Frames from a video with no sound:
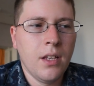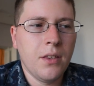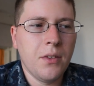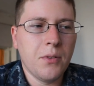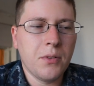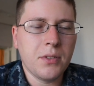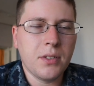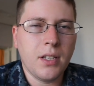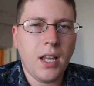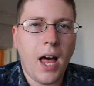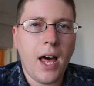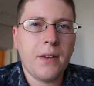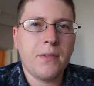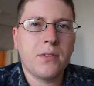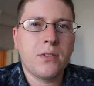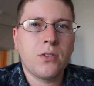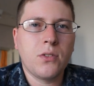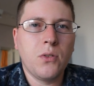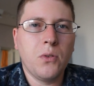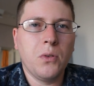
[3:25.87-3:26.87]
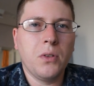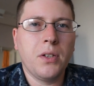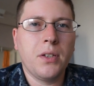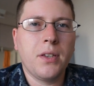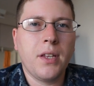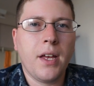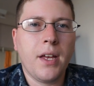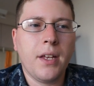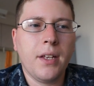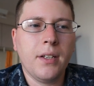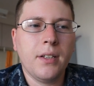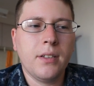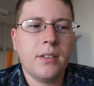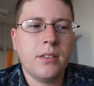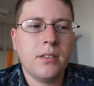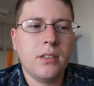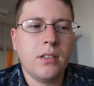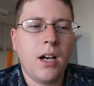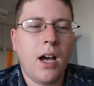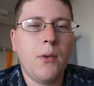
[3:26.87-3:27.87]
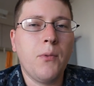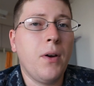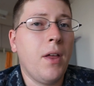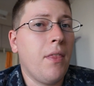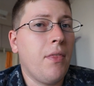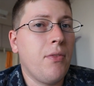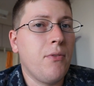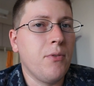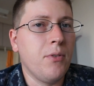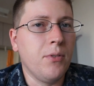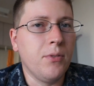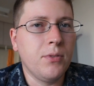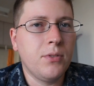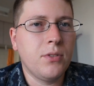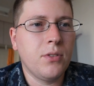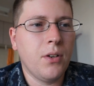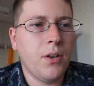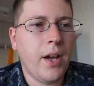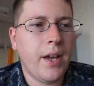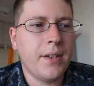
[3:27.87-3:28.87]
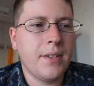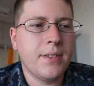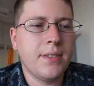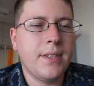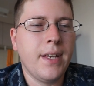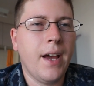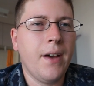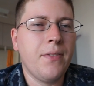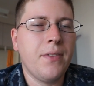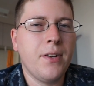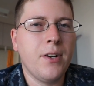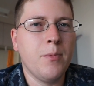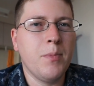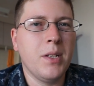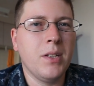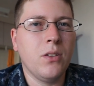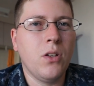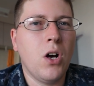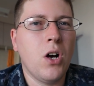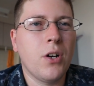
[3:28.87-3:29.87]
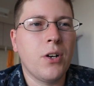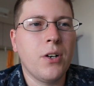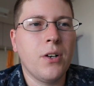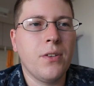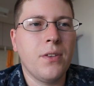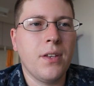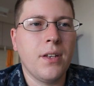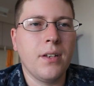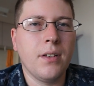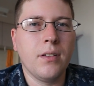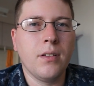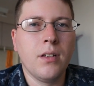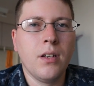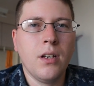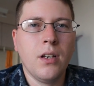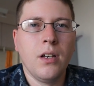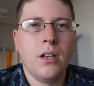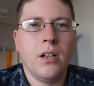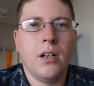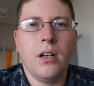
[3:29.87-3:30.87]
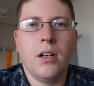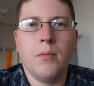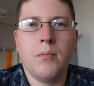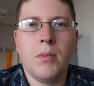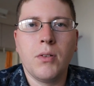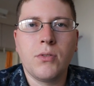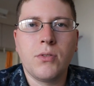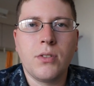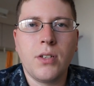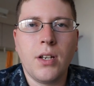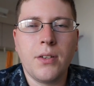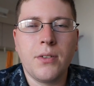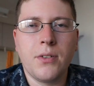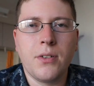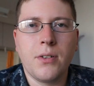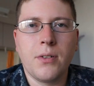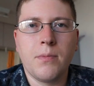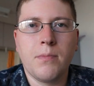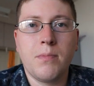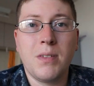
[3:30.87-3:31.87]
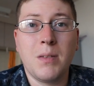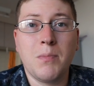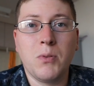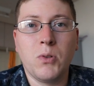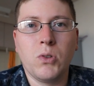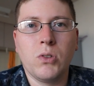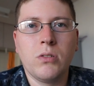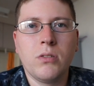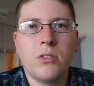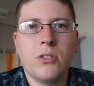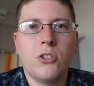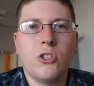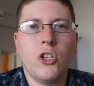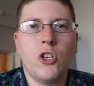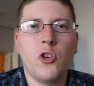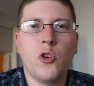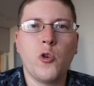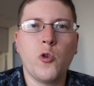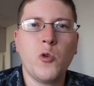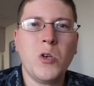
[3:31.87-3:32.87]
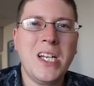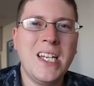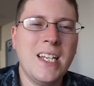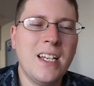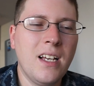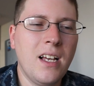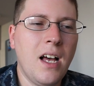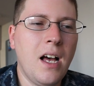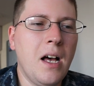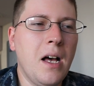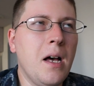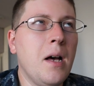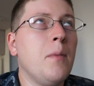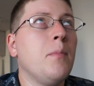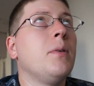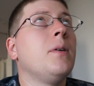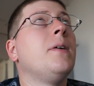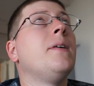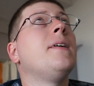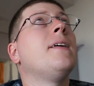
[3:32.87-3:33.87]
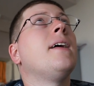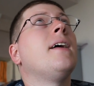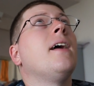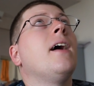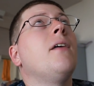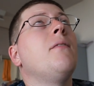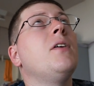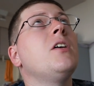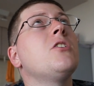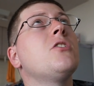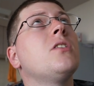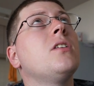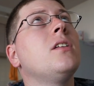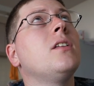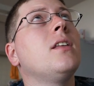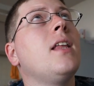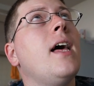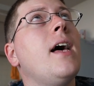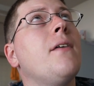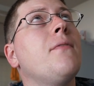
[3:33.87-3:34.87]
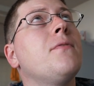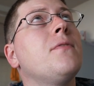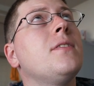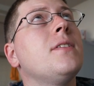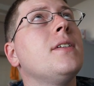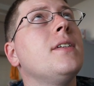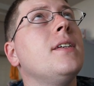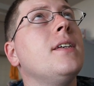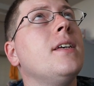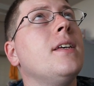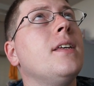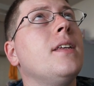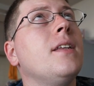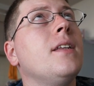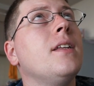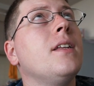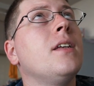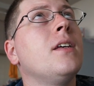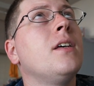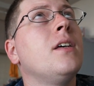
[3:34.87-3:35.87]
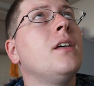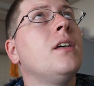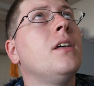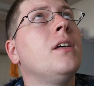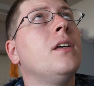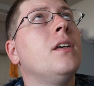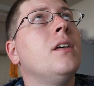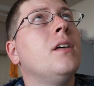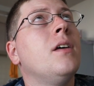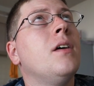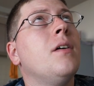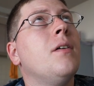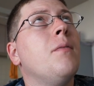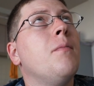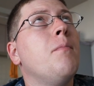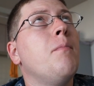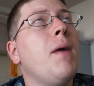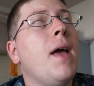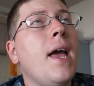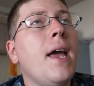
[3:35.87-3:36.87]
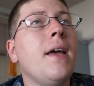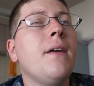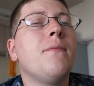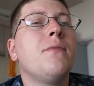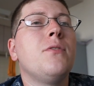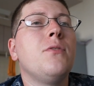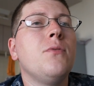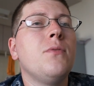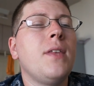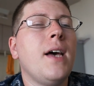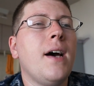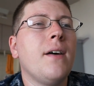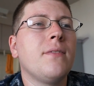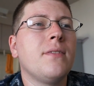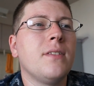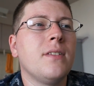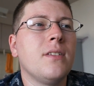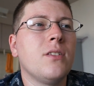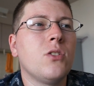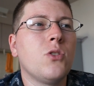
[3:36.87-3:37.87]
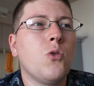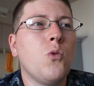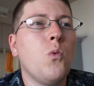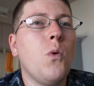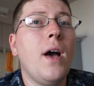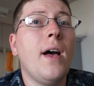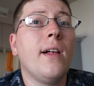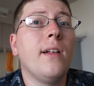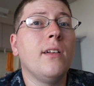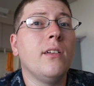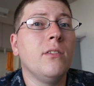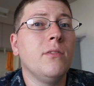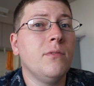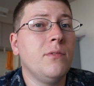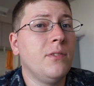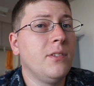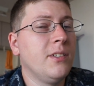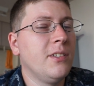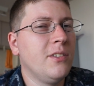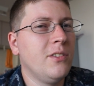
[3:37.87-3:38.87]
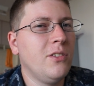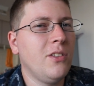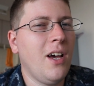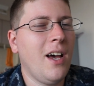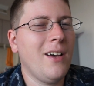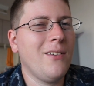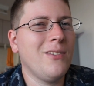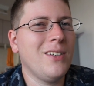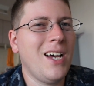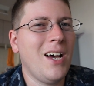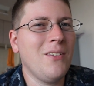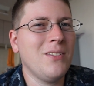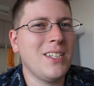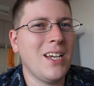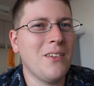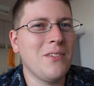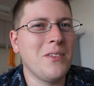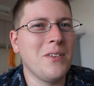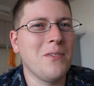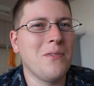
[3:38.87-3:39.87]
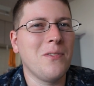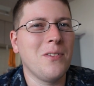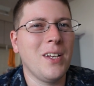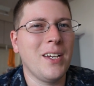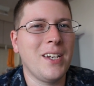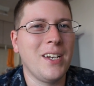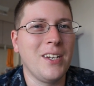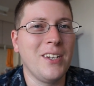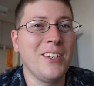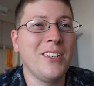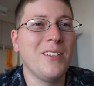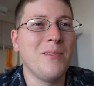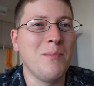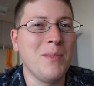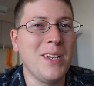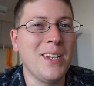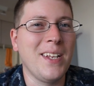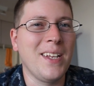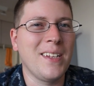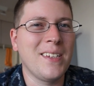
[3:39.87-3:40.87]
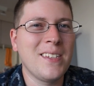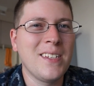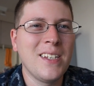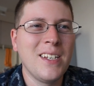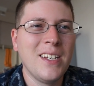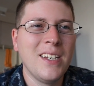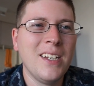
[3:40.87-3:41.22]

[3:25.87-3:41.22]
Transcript: there was a lot of schooling that I went through, so I had to stay out there a bit longer than most other people. So I eventually left in May of 2012, so I was out there for like a good minute.